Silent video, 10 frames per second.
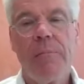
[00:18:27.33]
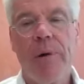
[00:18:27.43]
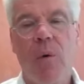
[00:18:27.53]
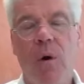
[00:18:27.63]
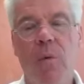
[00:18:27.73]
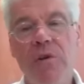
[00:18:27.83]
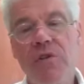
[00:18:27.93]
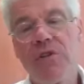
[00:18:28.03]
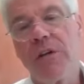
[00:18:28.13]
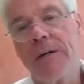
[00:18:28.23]
But what
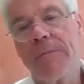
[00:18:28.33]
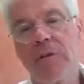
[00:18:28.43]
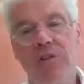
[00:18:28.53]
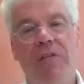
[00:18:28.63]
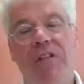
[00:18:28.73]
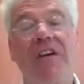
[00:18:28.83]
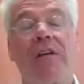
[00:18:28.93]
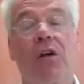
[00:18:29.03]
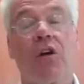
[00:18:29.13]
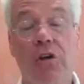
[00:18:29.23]
was because uh,
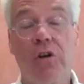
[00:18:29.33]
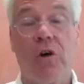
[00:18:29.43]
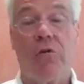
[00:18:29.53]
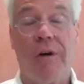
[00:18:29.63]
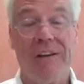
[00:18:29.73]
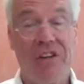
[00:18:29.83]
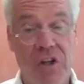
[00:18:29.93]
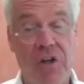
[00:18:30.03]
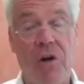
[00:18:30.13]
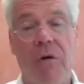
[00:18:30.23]
everything that could go right
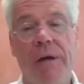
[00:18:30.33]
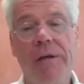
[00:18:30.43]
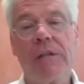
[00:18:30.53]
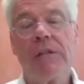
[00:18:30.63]
did go right,